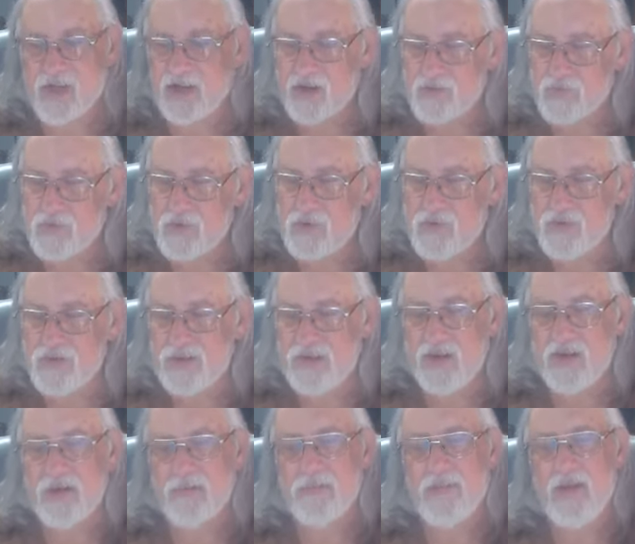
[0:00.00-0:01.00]
take root in
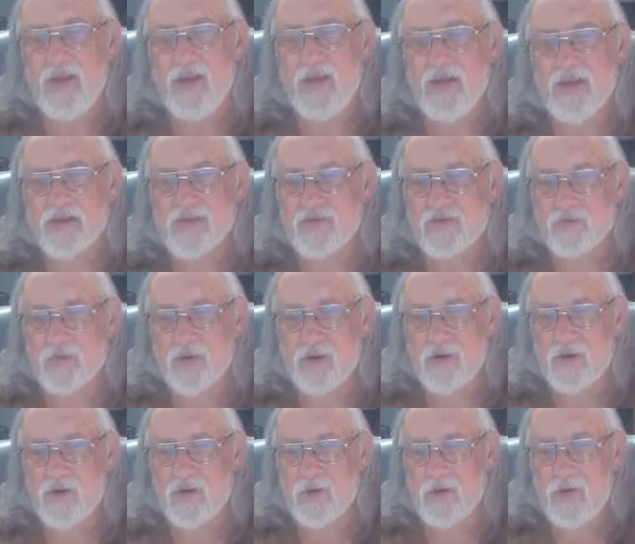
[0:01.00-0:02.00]
them and
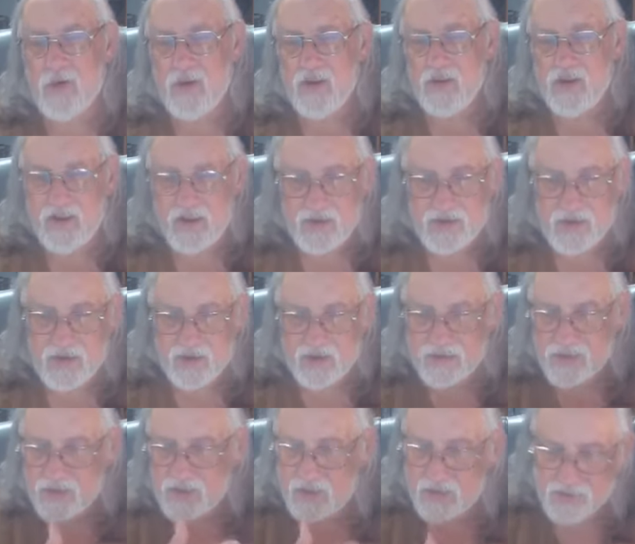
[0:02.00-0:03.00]
grow and,
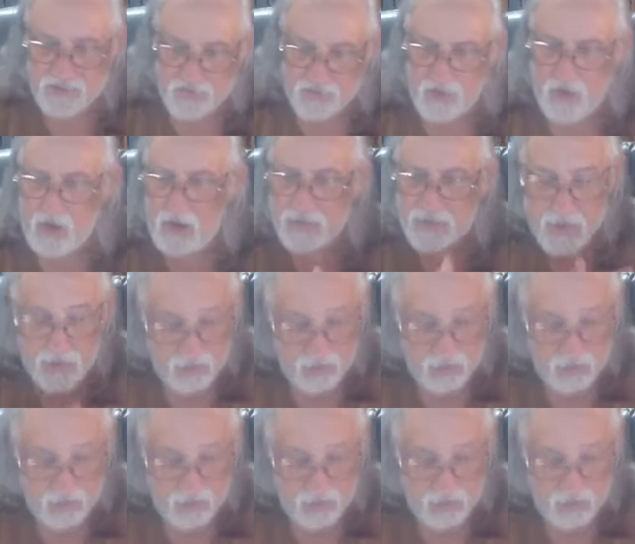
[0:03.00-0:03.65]
and draw them